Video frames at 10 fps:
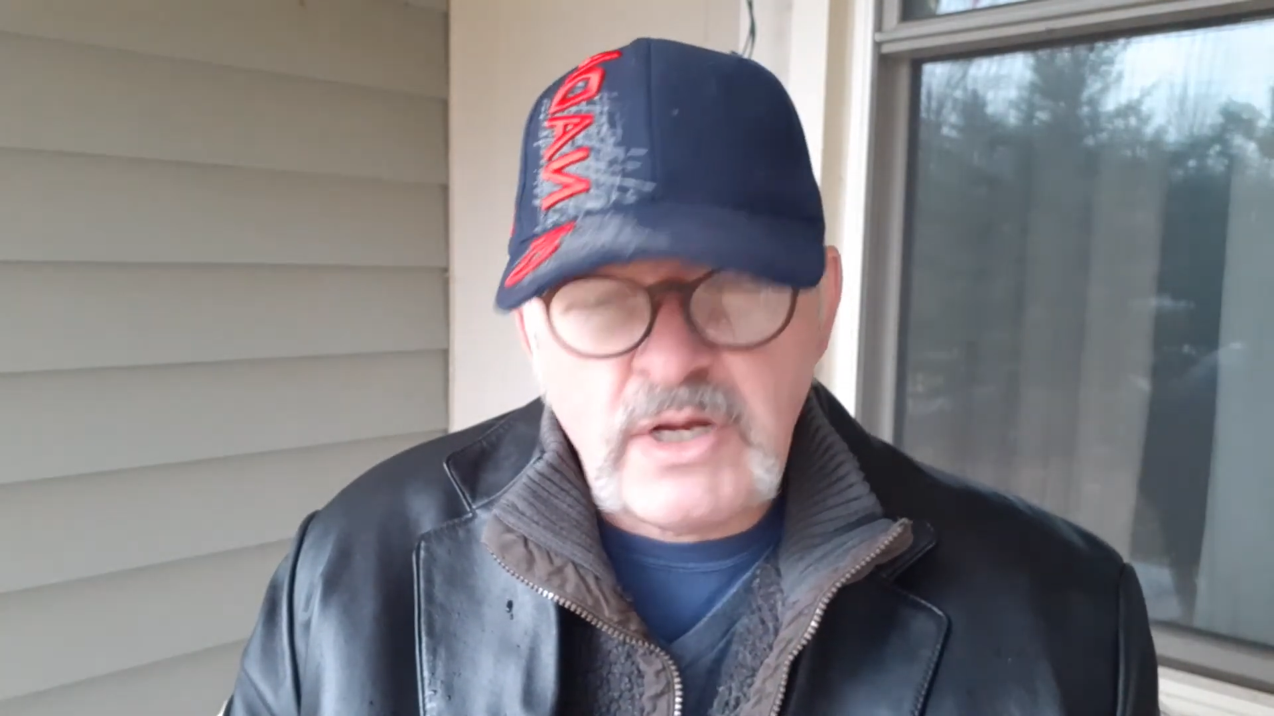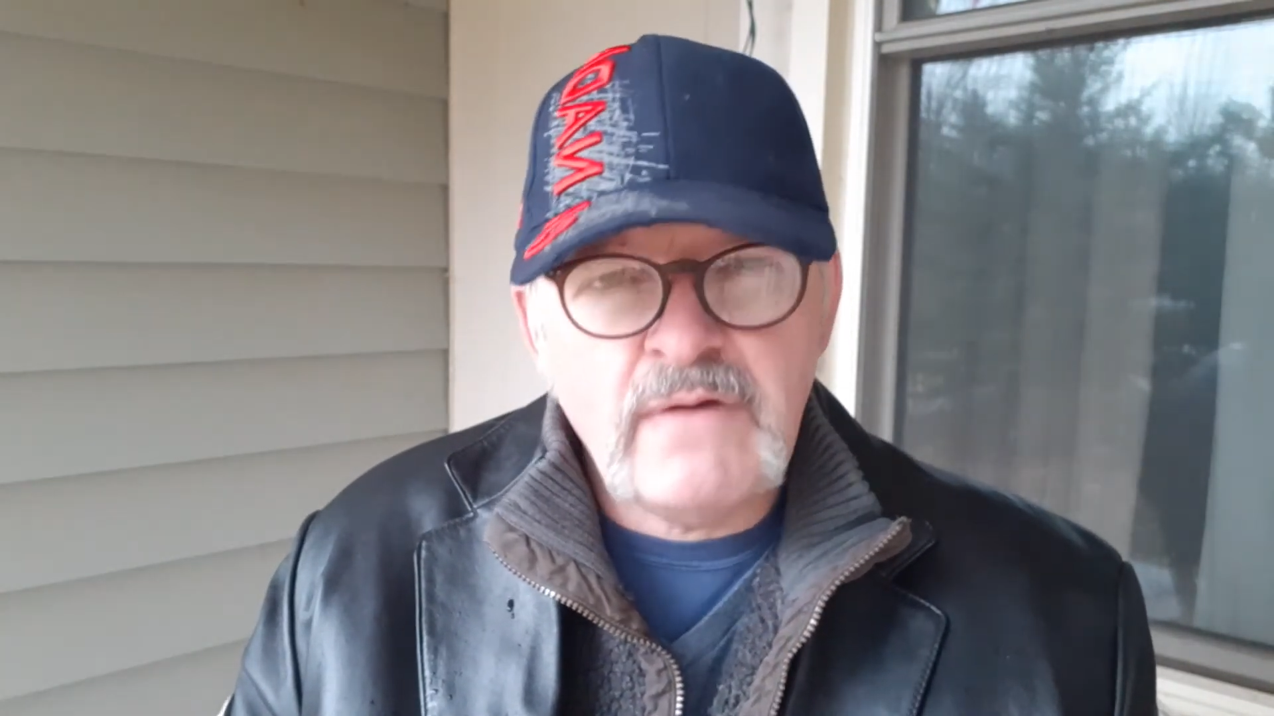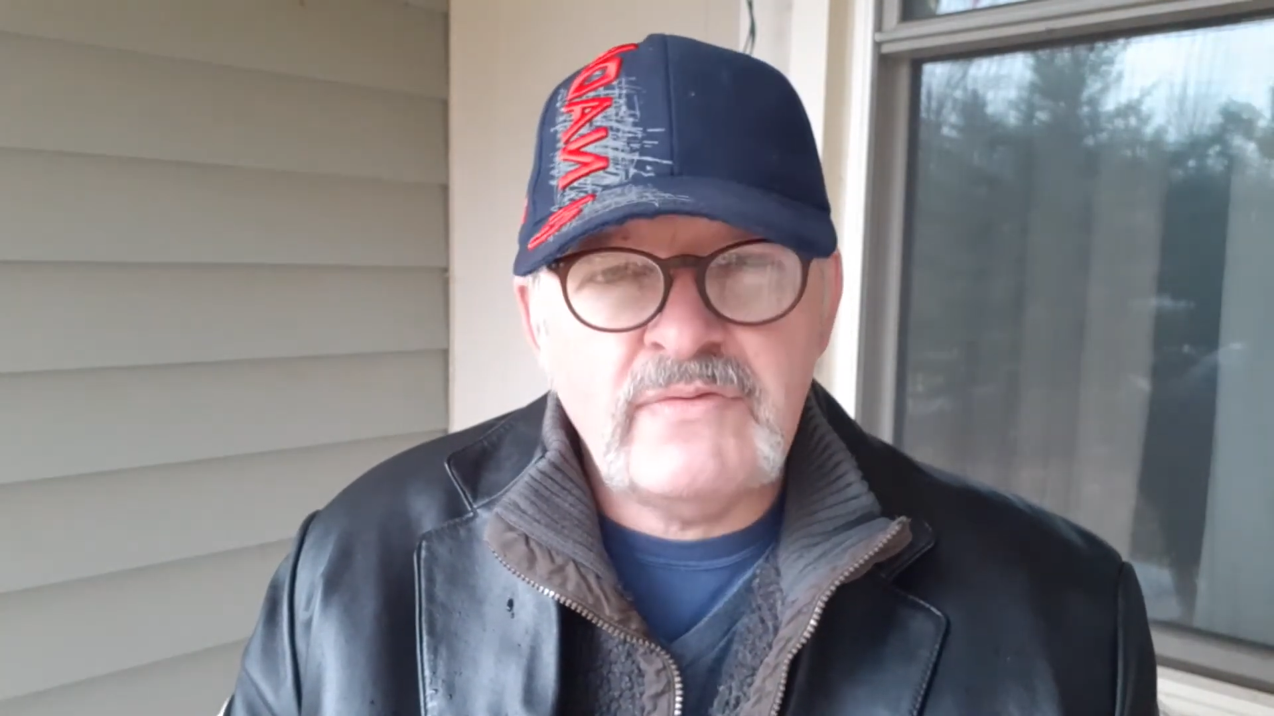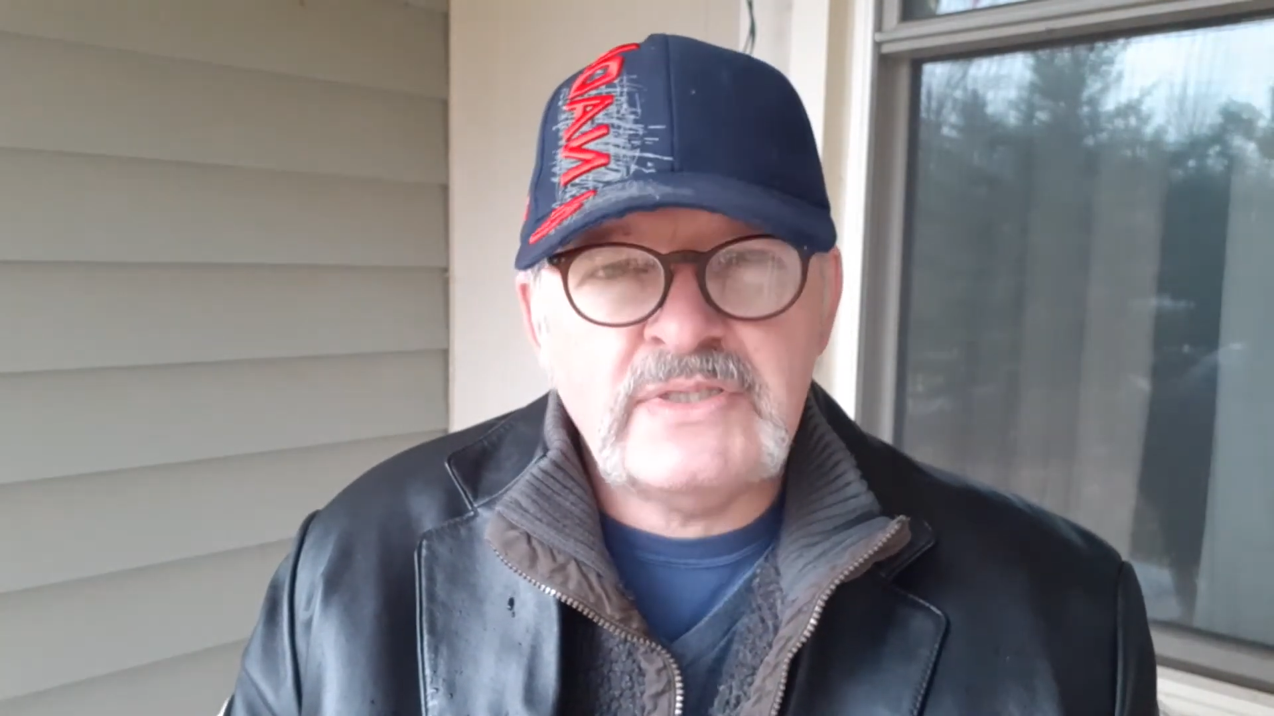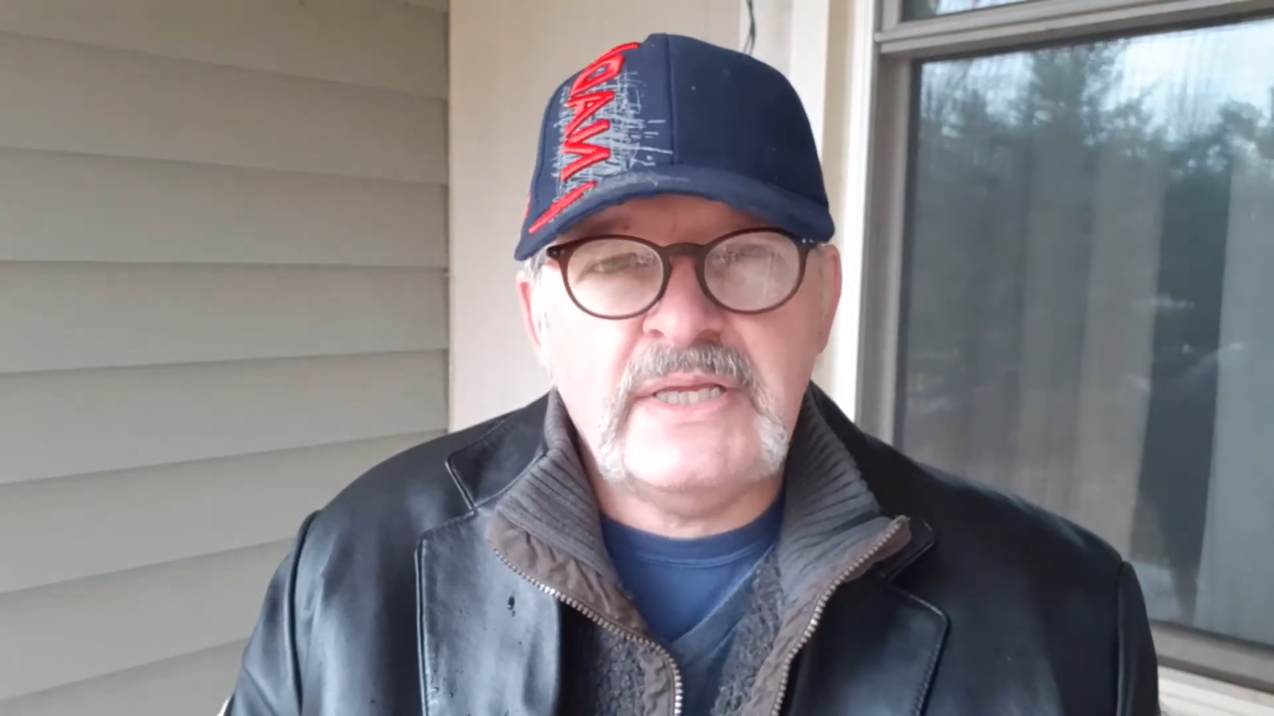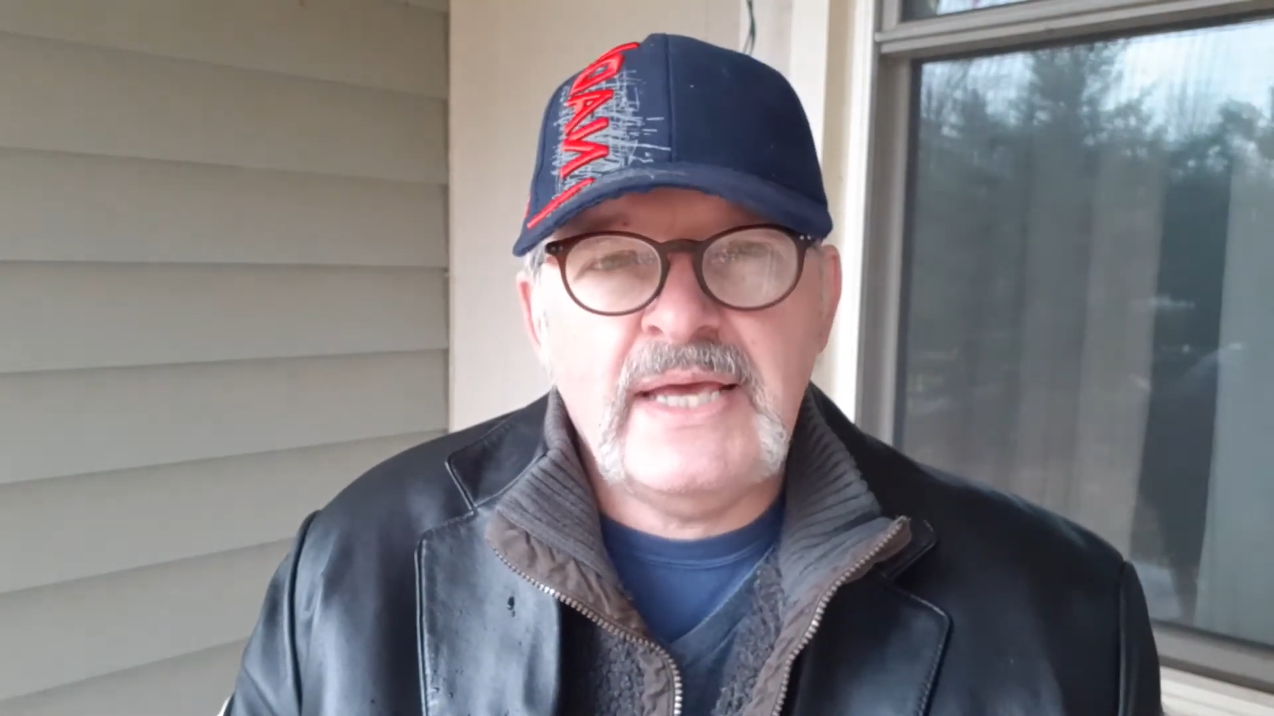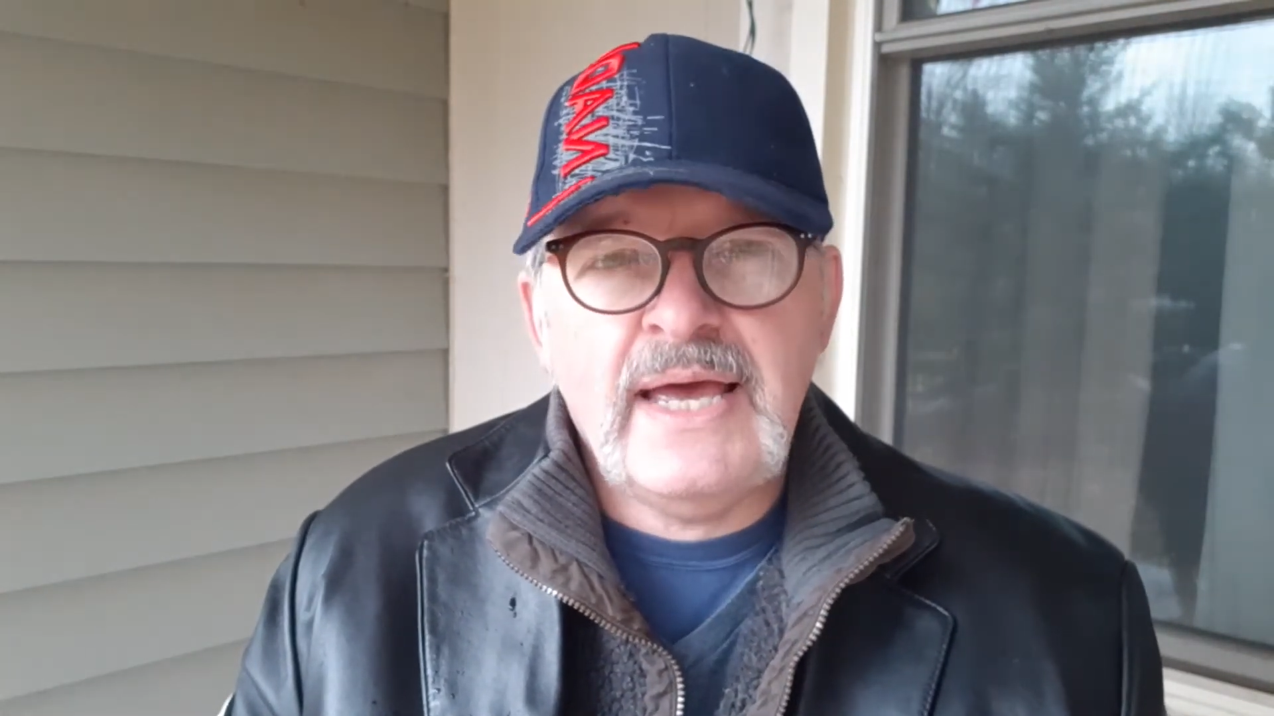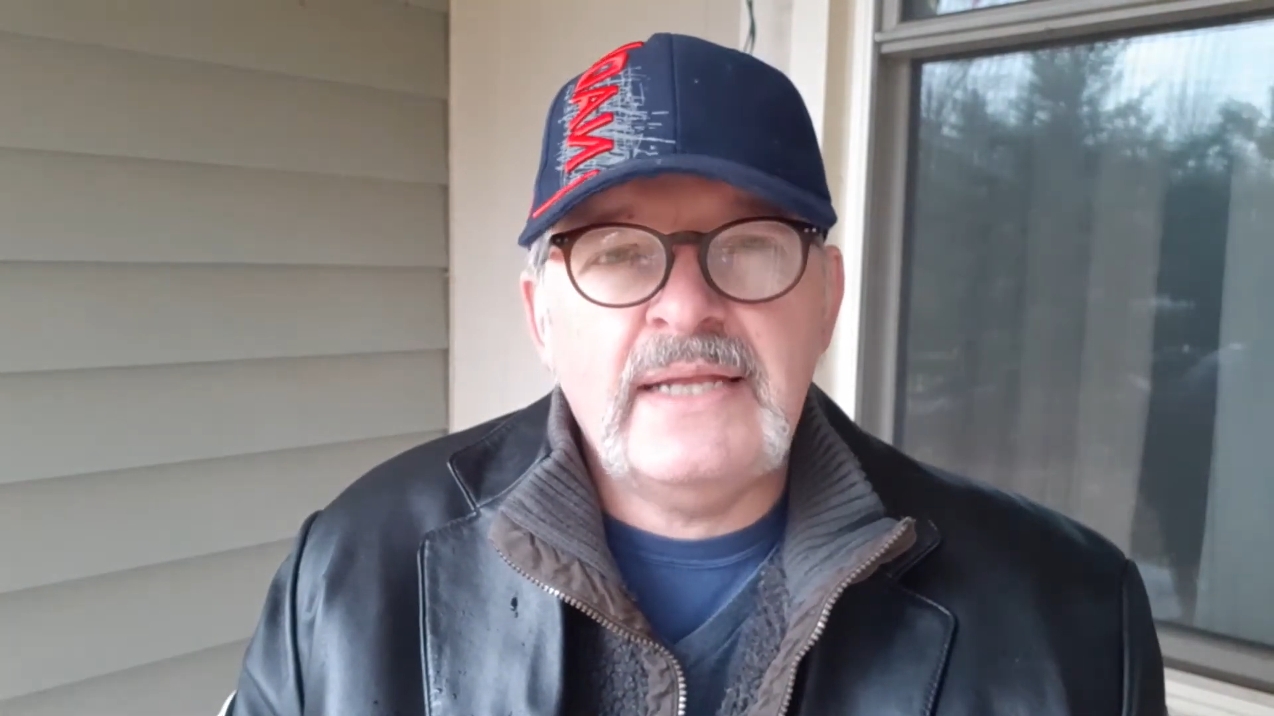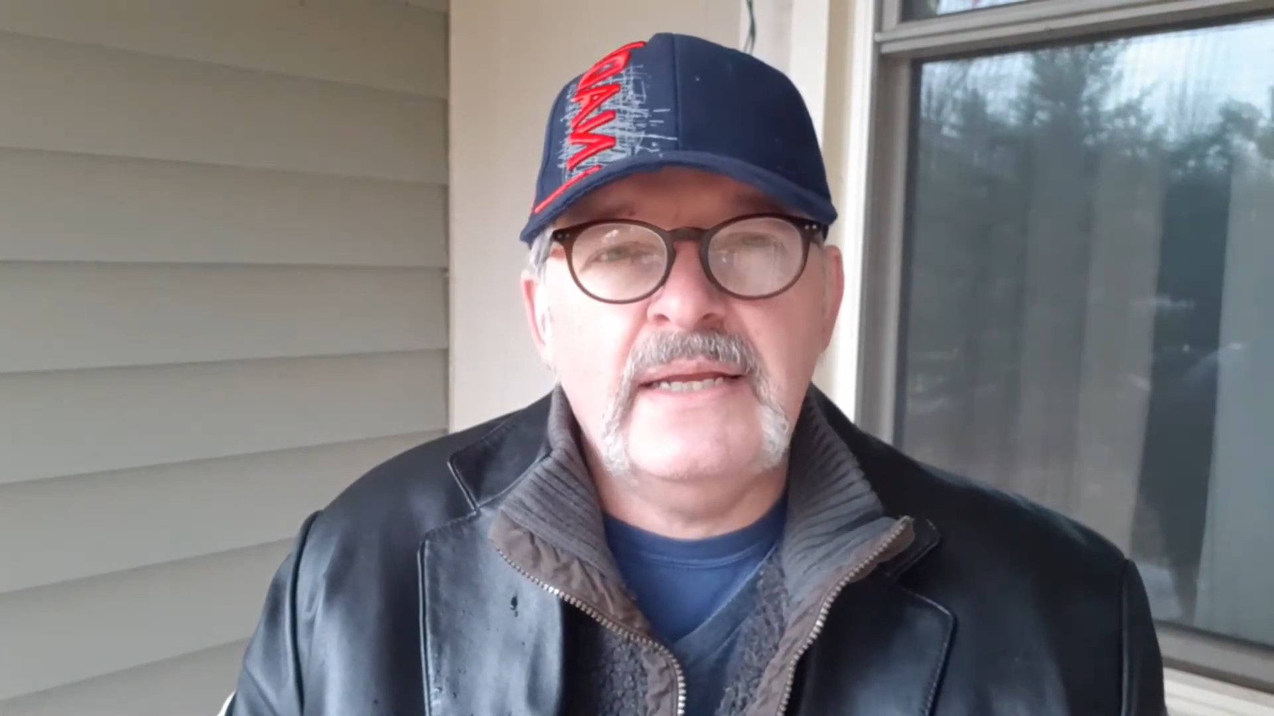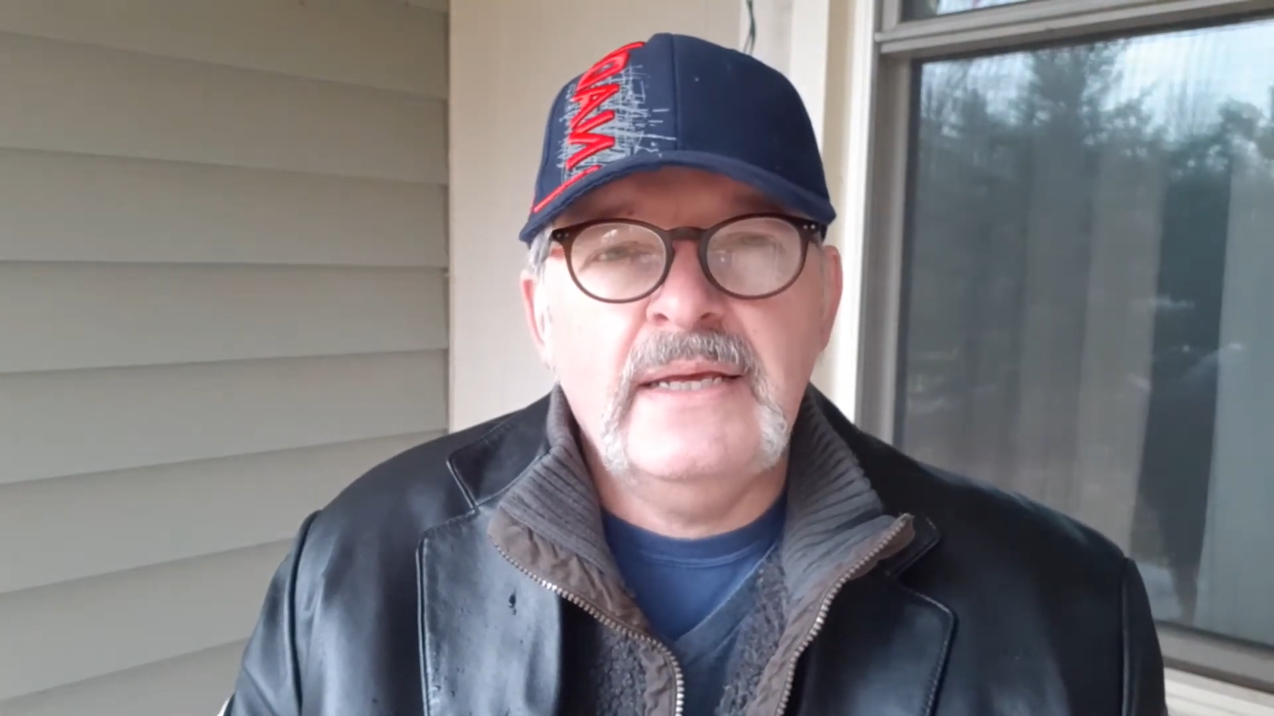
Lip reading: obviously had